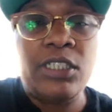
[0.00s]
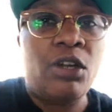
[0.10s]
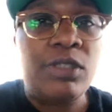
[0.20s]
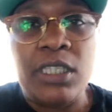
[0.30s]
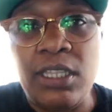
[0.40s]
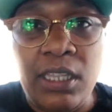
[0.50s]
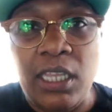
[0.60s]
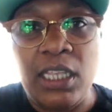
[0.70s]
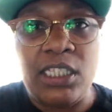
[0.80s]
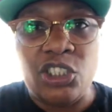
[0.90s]
know is in
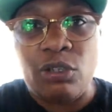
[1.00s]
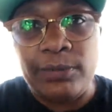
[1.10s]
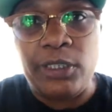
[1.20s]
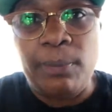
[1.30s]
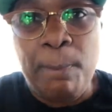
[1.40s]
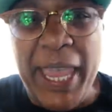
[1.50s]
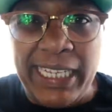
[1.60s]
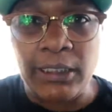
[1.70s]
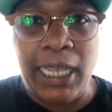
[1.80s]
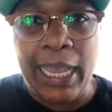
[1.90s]
the description.
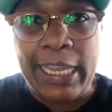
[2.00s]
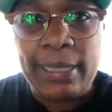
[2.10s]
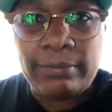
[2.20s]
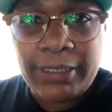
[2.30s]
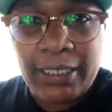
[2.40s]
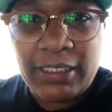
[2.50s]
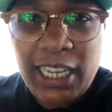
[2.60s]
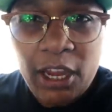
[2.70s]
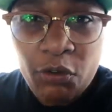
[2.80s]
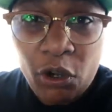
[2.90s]
Peace. I am
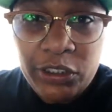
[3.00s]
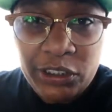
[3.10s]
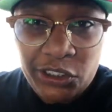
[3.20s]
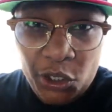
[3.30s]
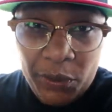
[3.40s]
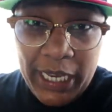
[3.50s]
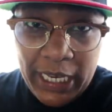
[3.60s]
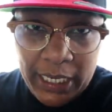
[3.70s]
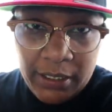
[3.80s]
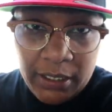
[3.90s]
Stacy A. Cross. There's no E
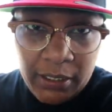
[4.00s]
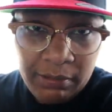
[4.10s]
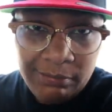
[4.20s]
in it.